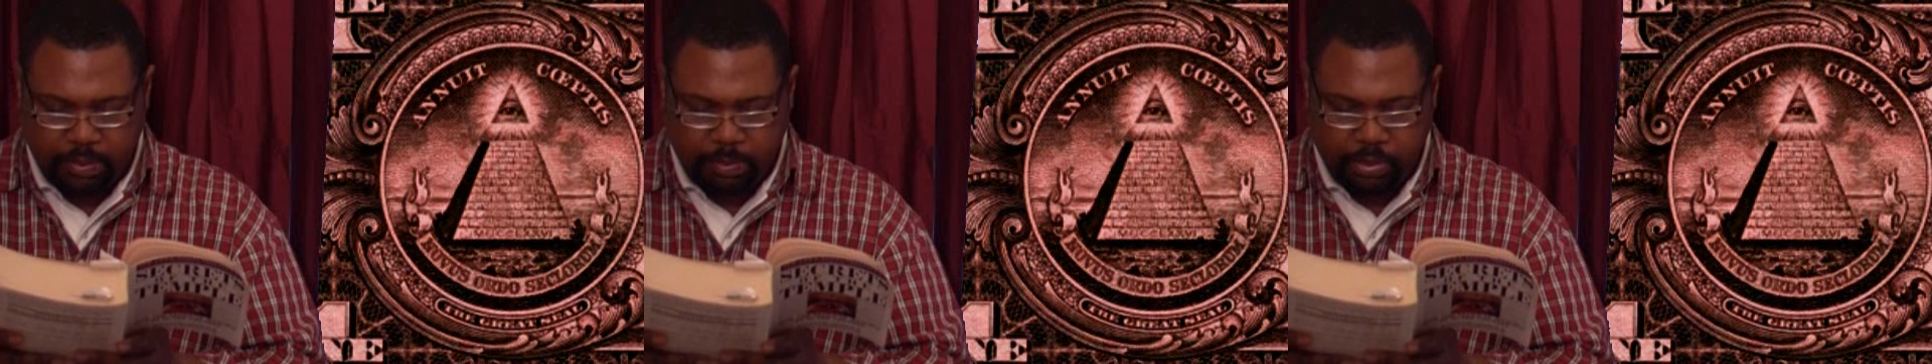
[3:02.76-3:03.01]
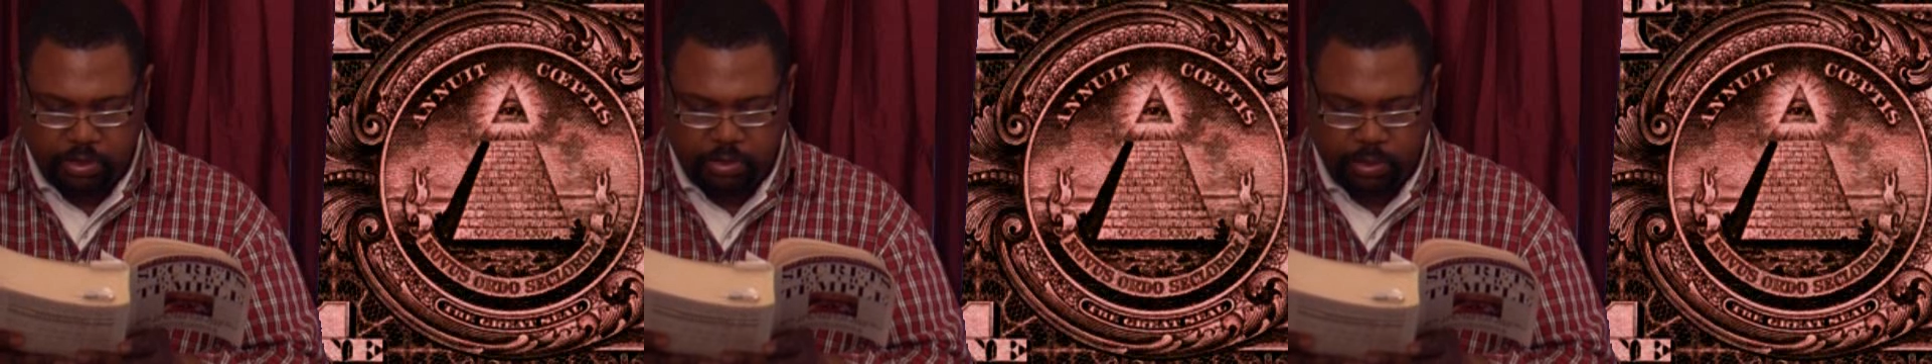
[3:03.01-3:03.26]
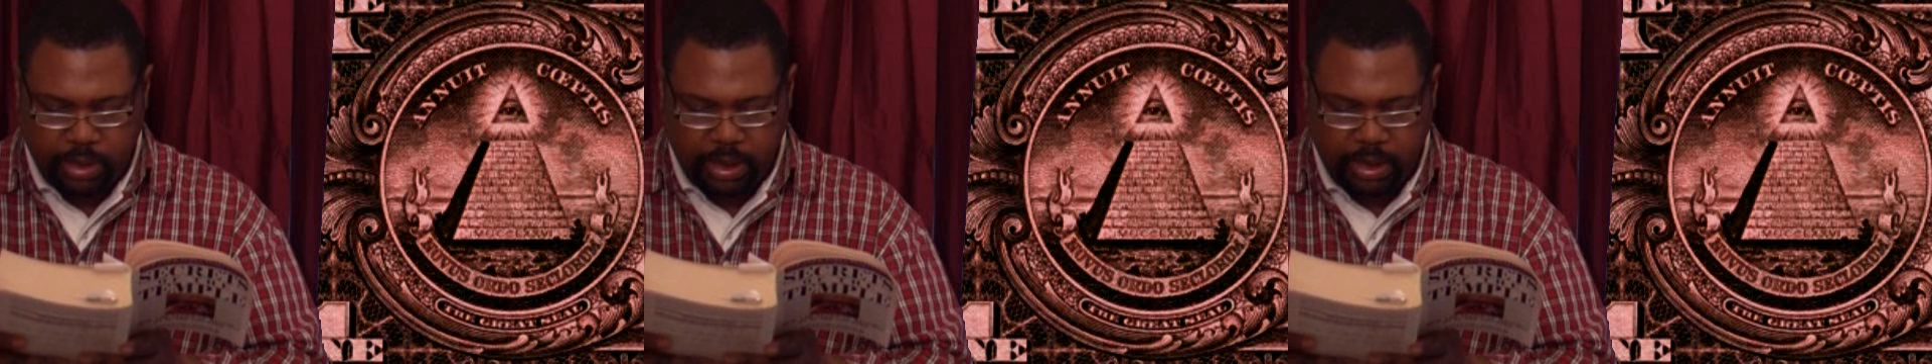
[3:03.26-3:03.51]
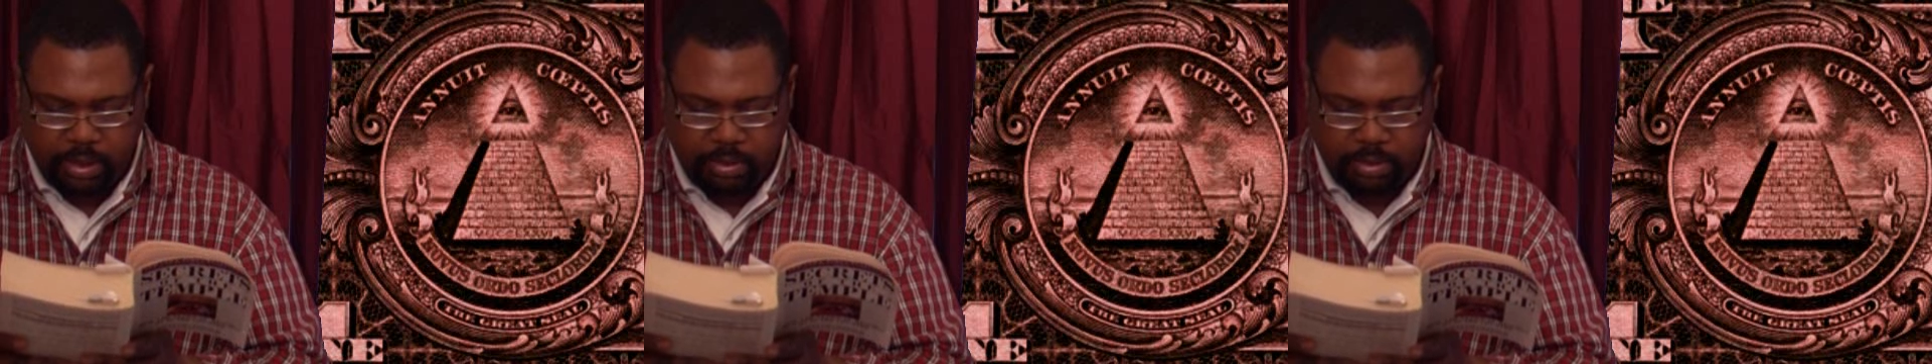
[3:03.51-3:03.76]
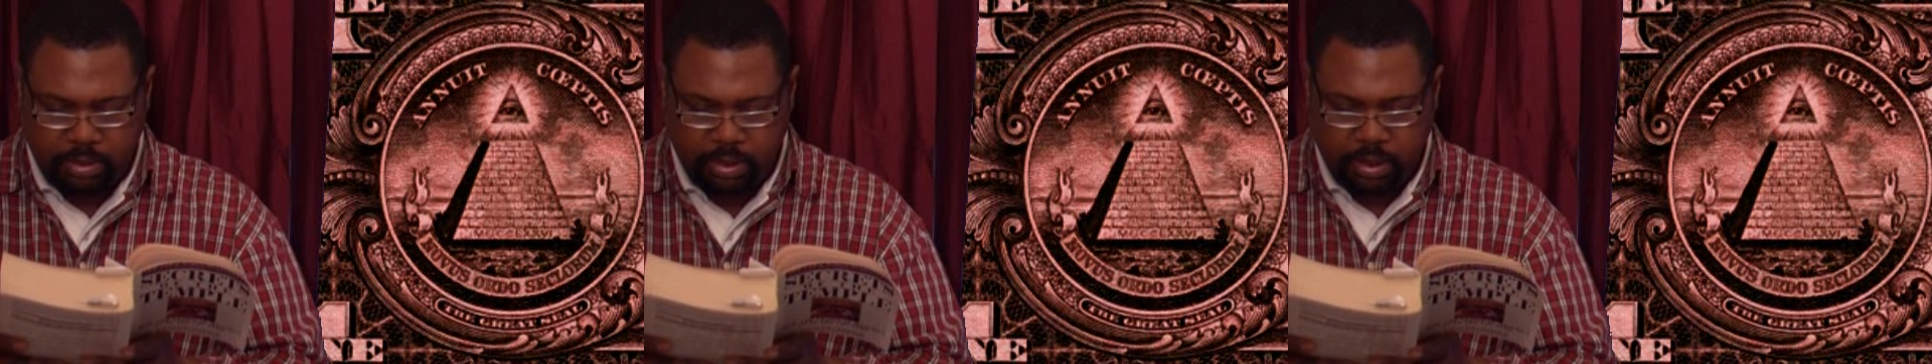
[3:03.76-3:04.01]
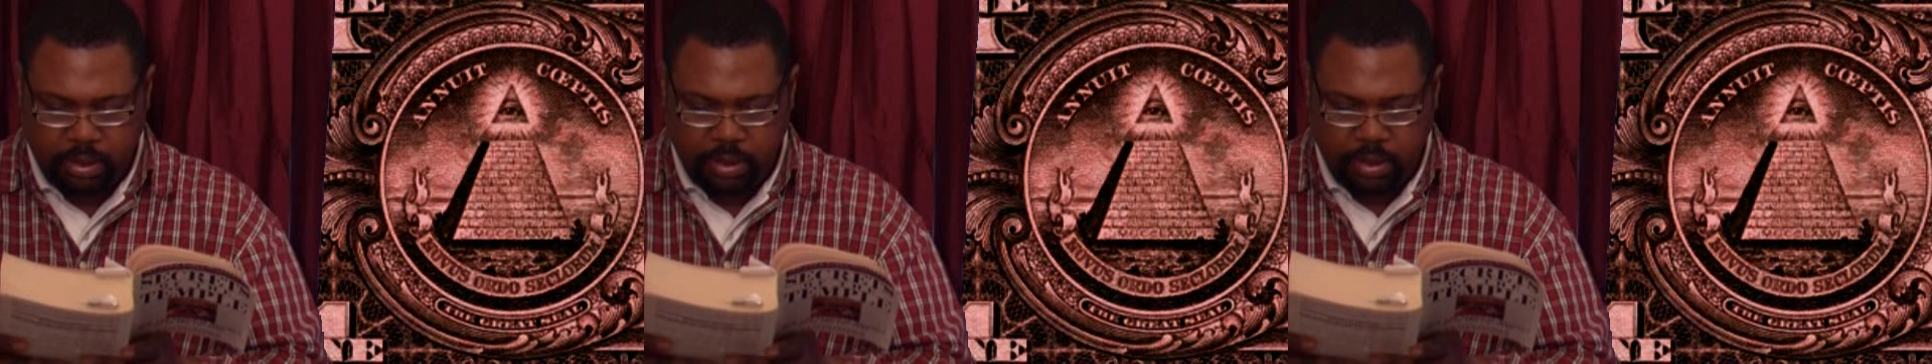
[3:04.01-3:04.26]
that portray
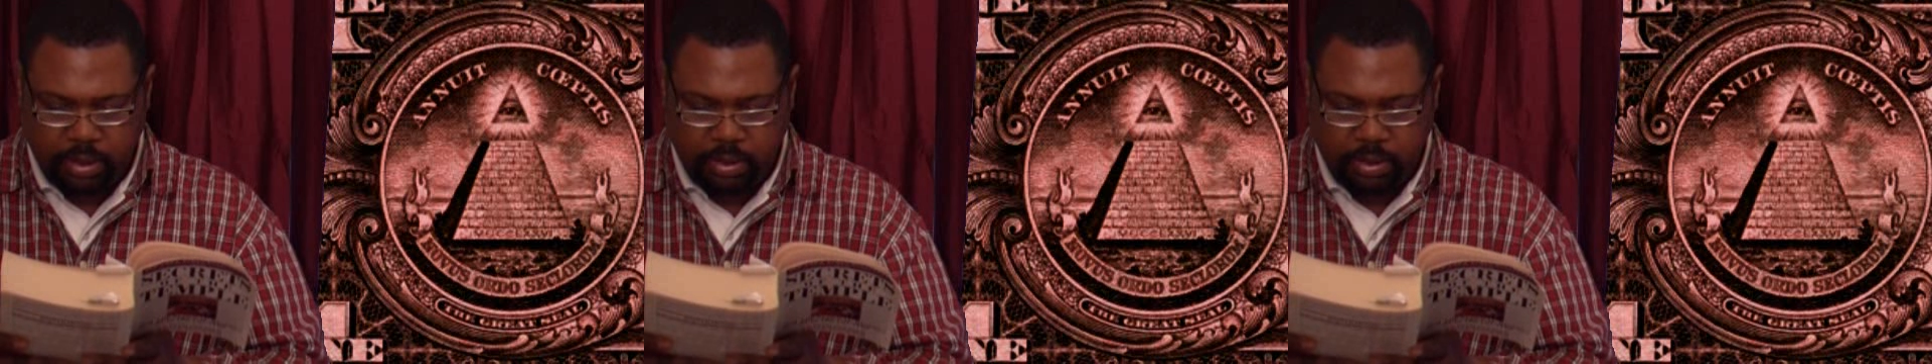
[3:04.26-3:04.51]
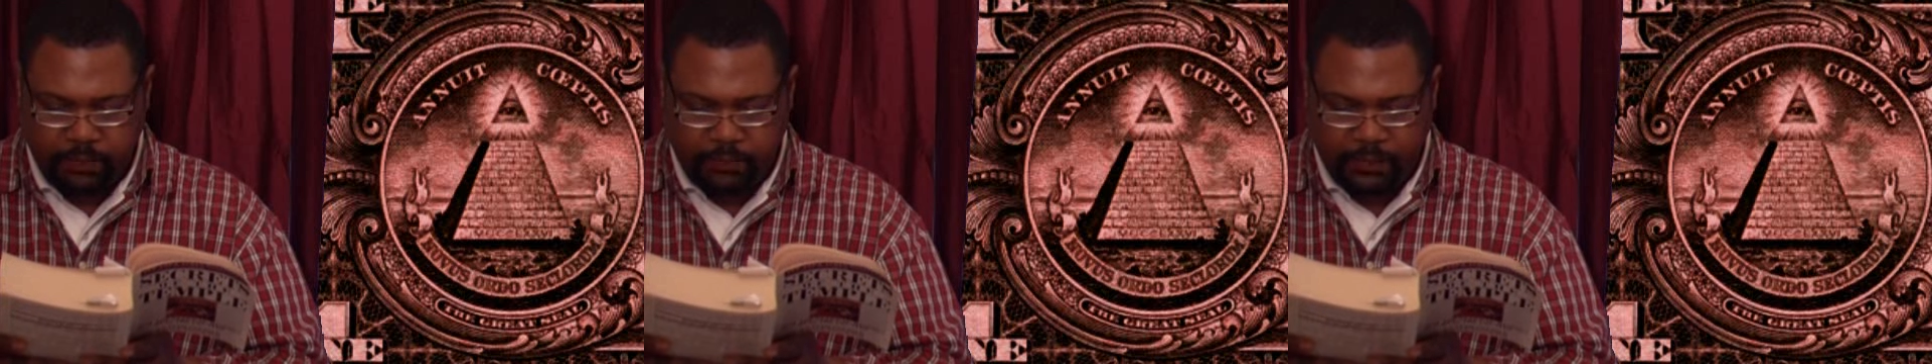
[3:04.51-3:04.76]
the